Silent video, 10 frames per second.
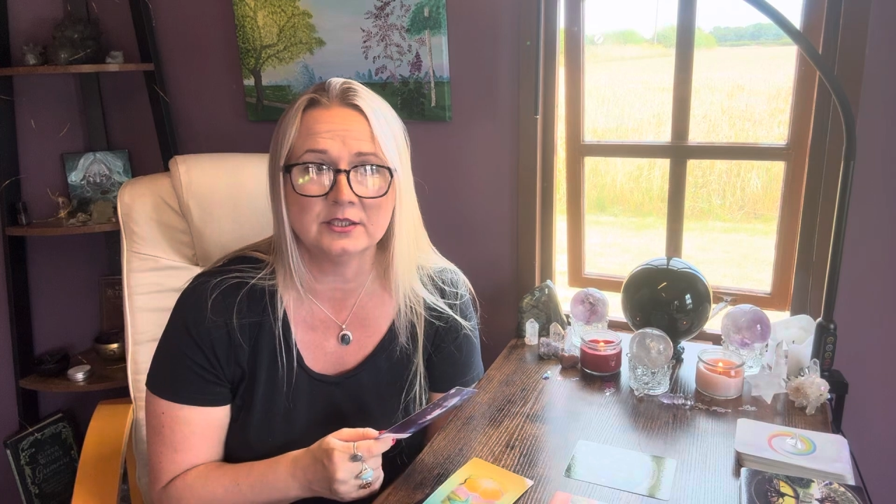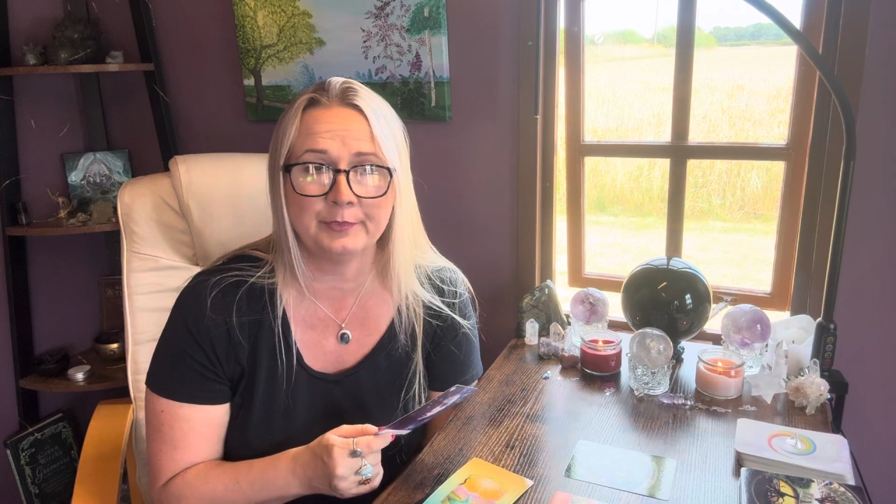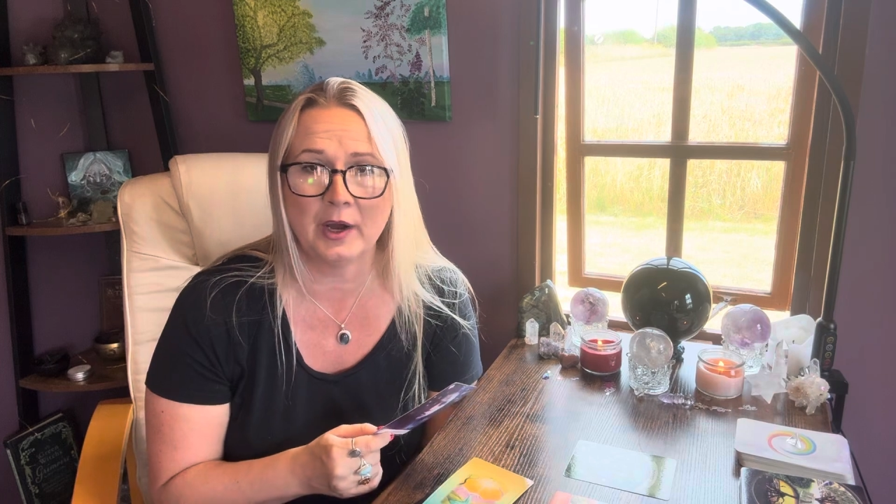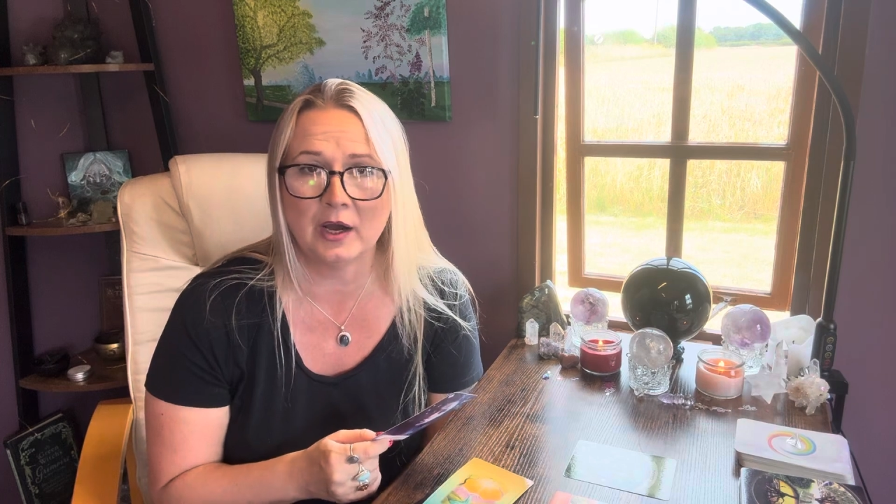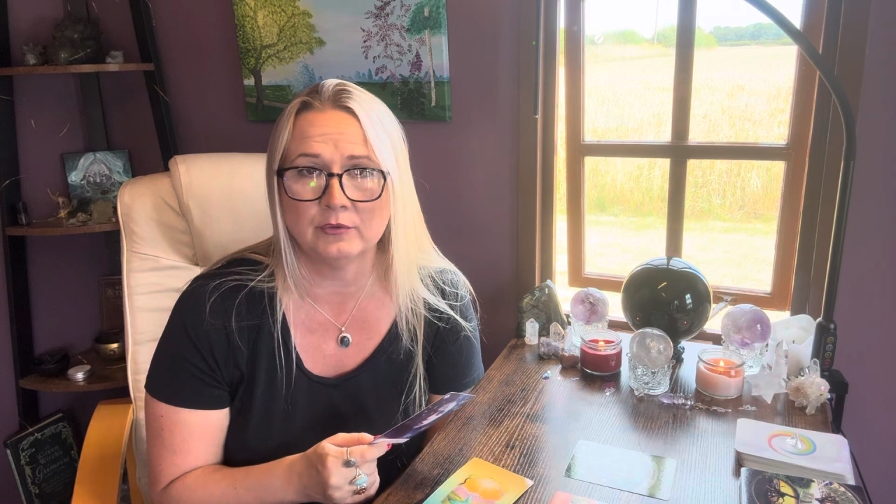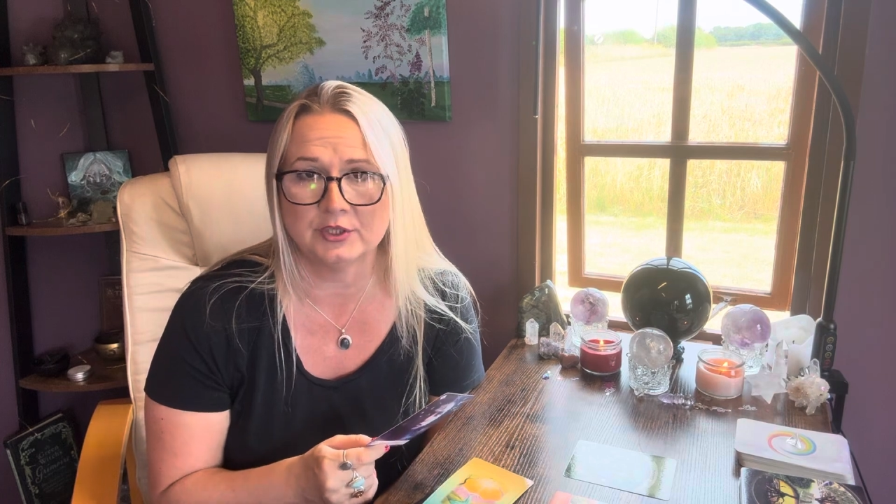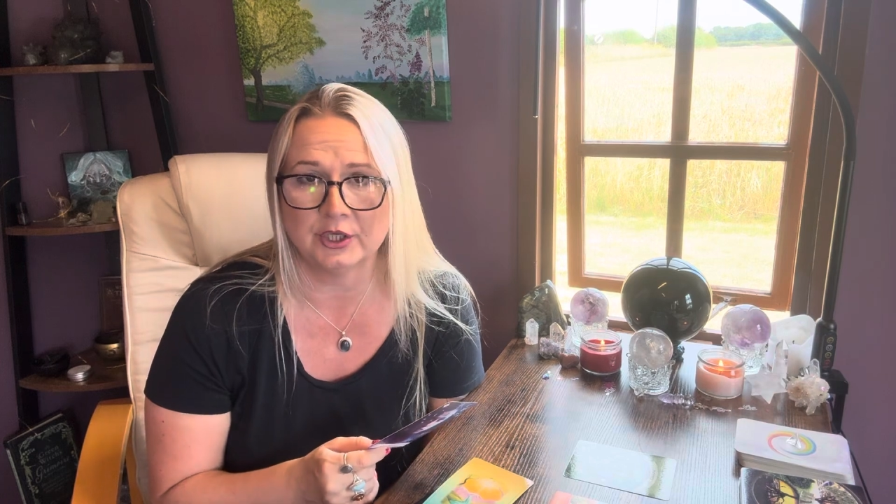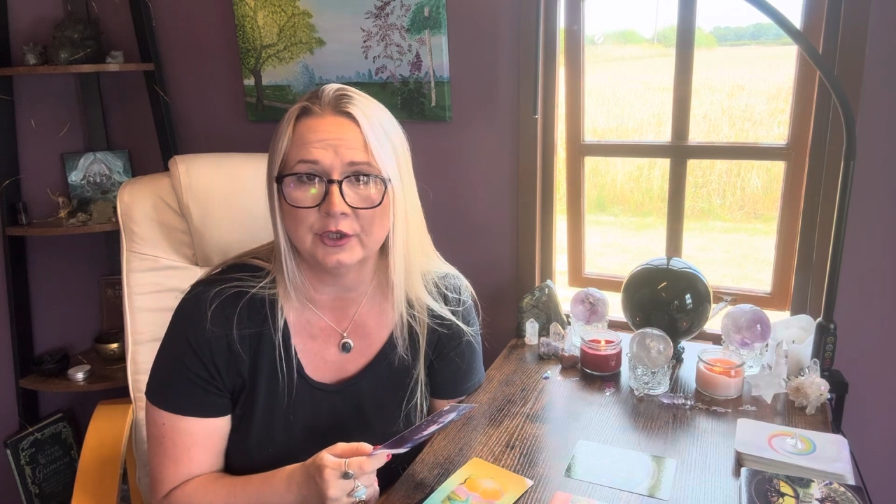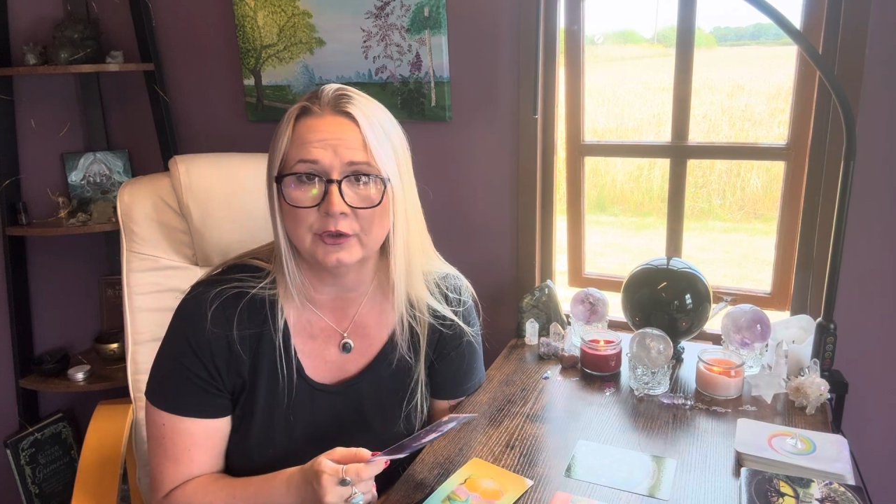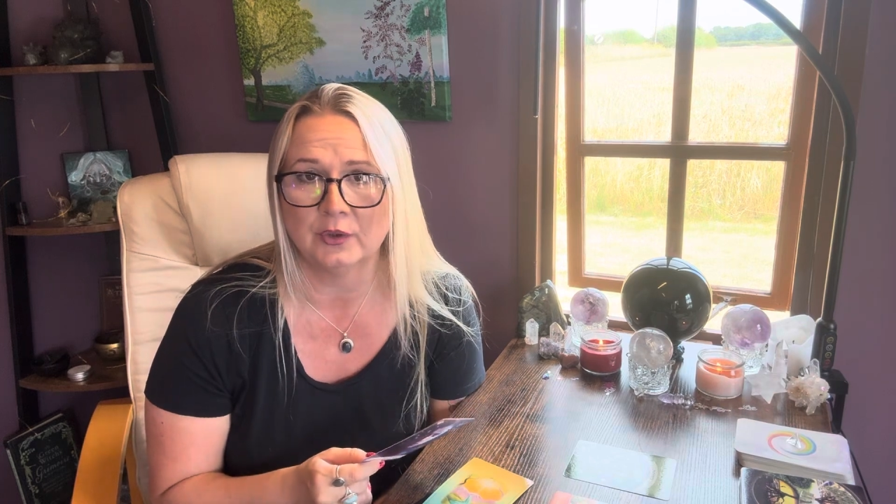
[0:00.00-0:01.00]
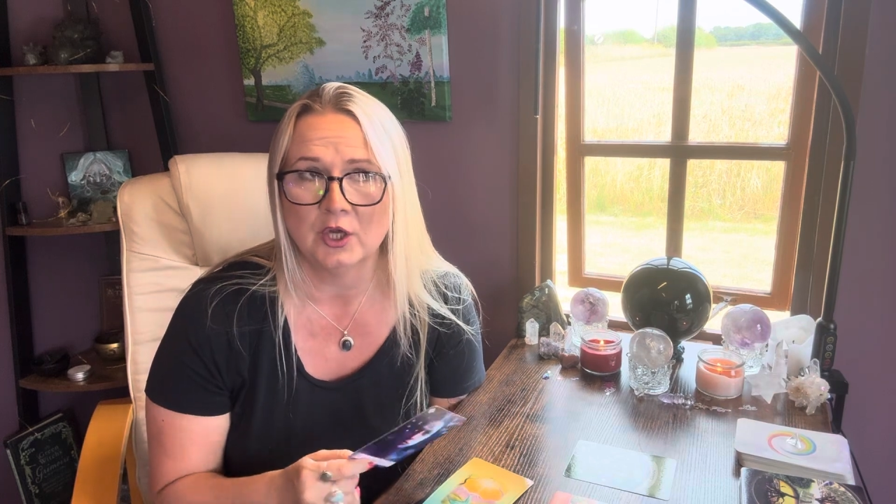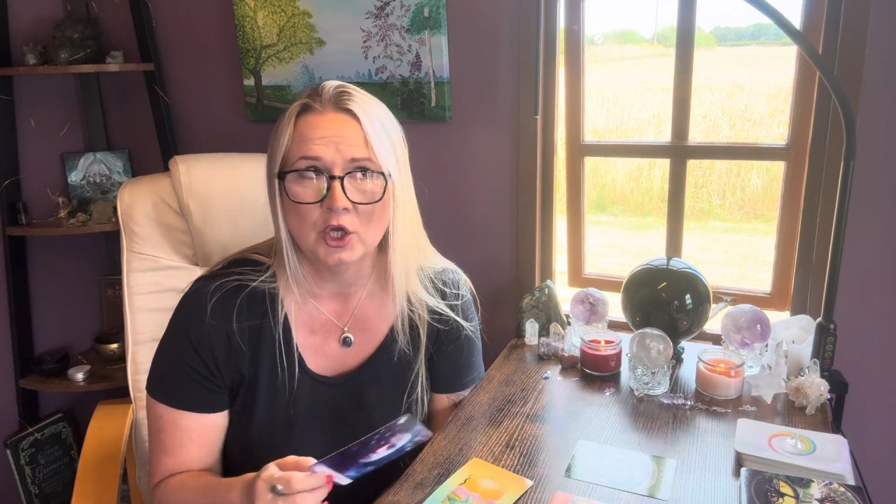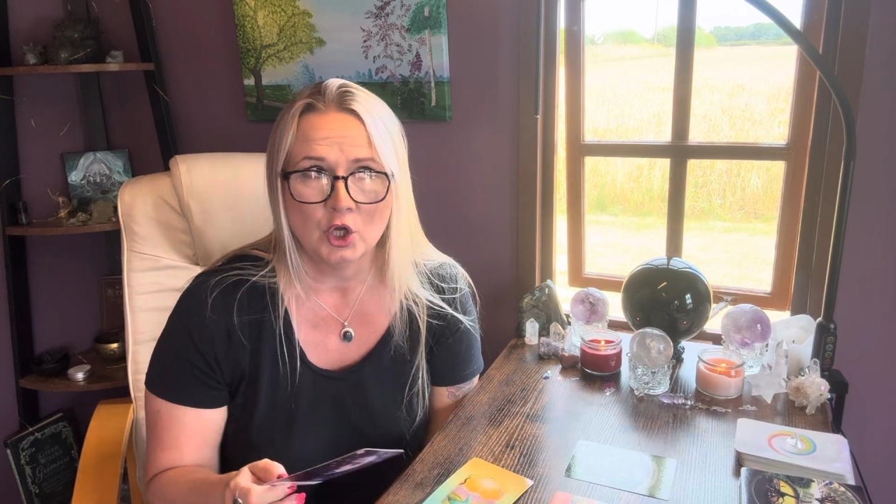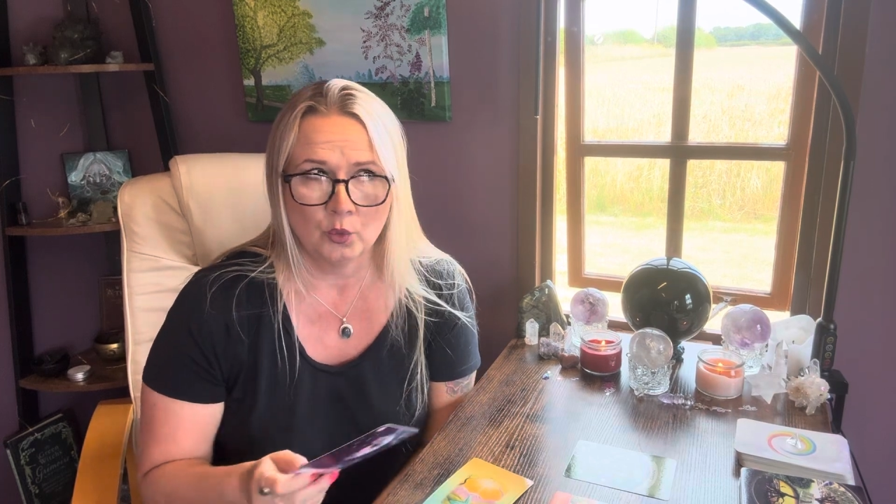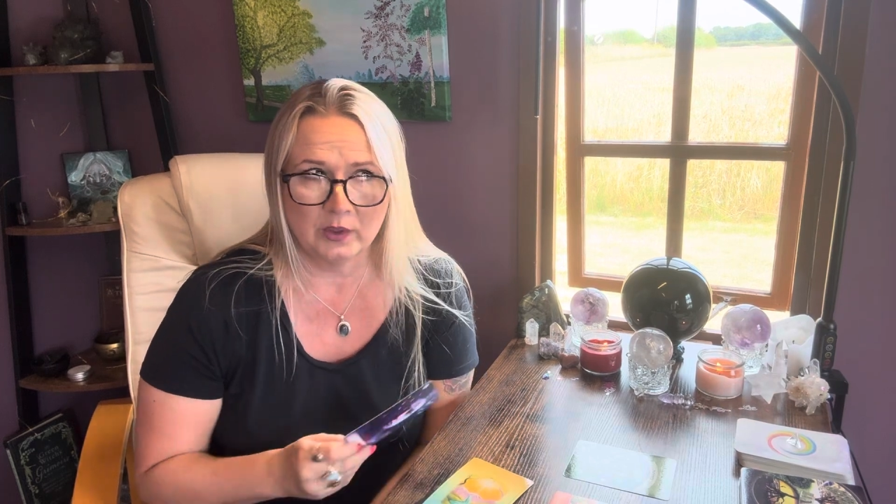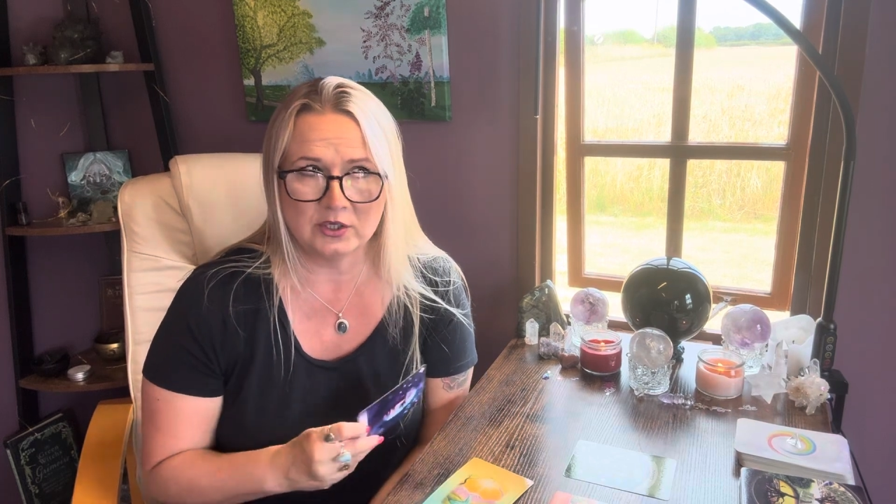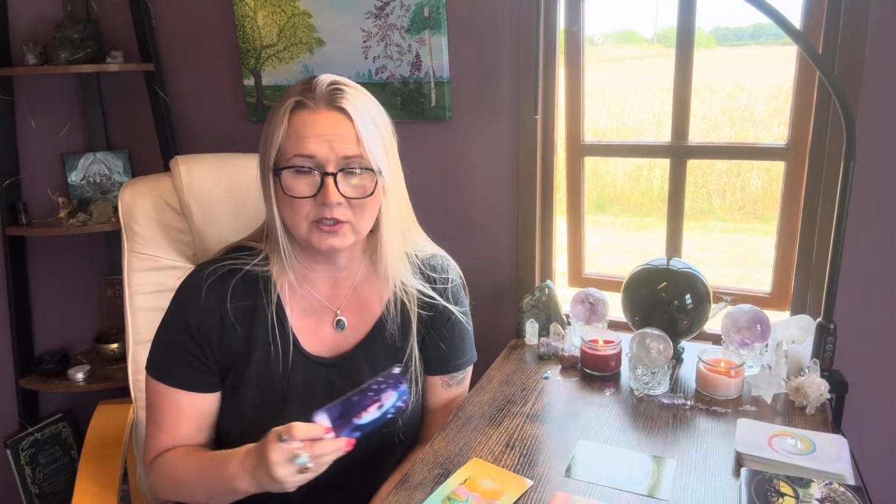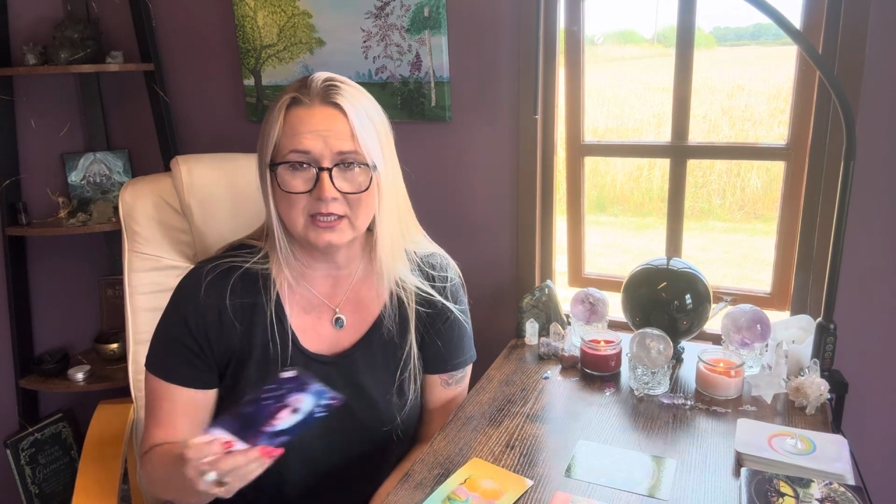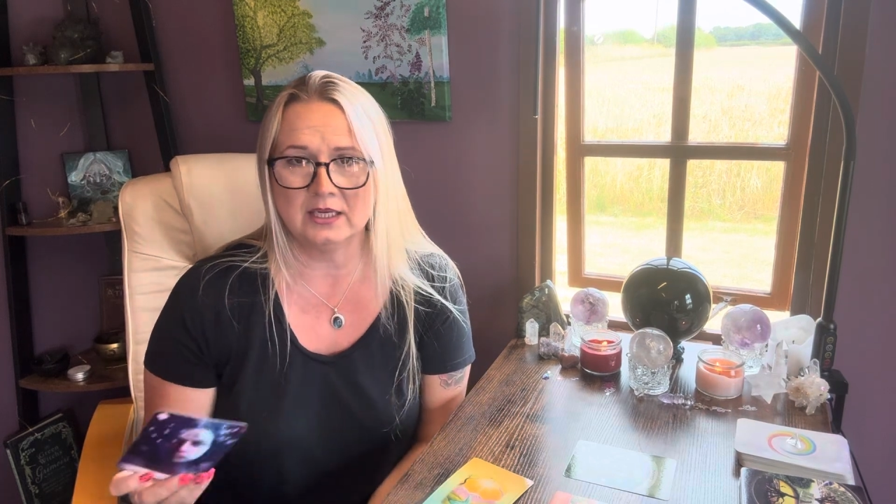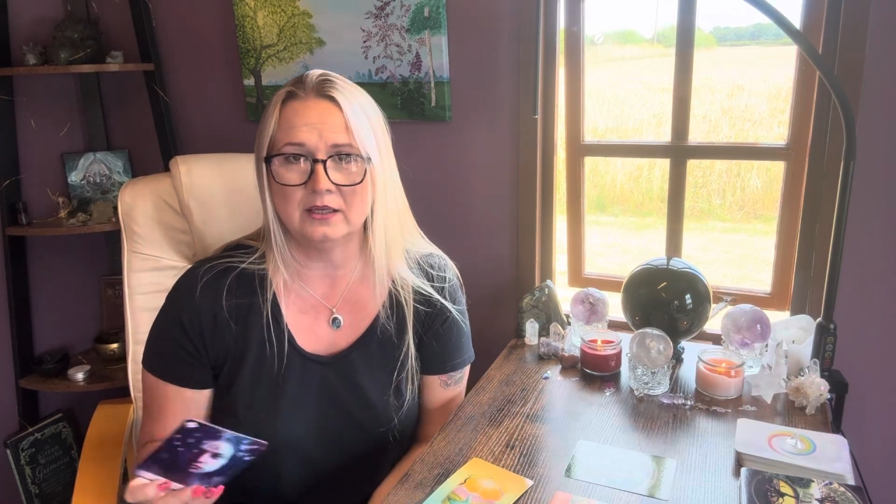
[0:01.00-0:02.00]
to pile 2, where you
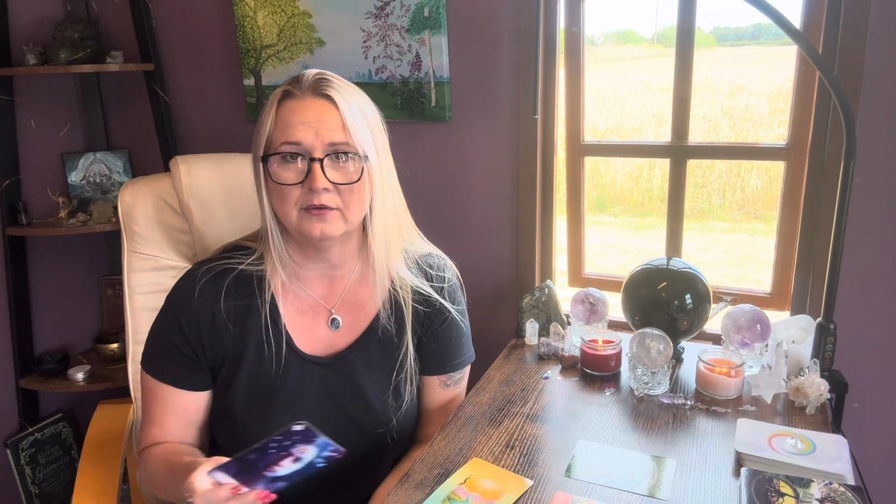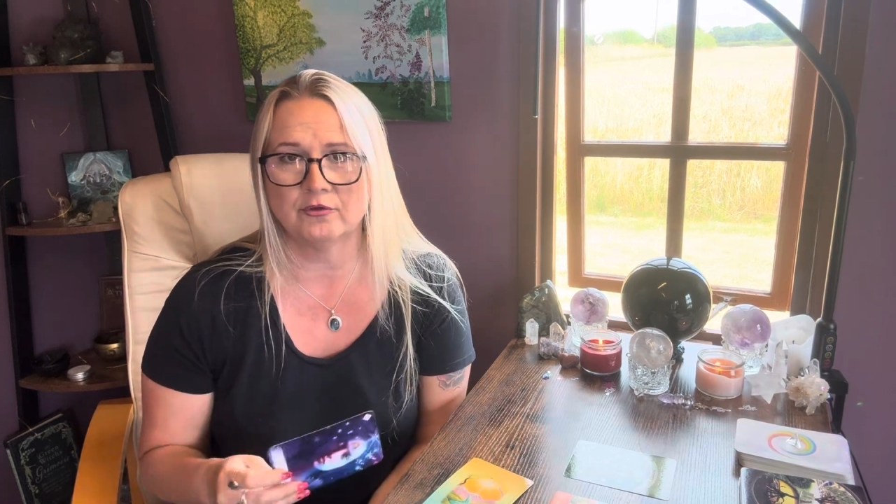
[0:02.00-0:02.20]
see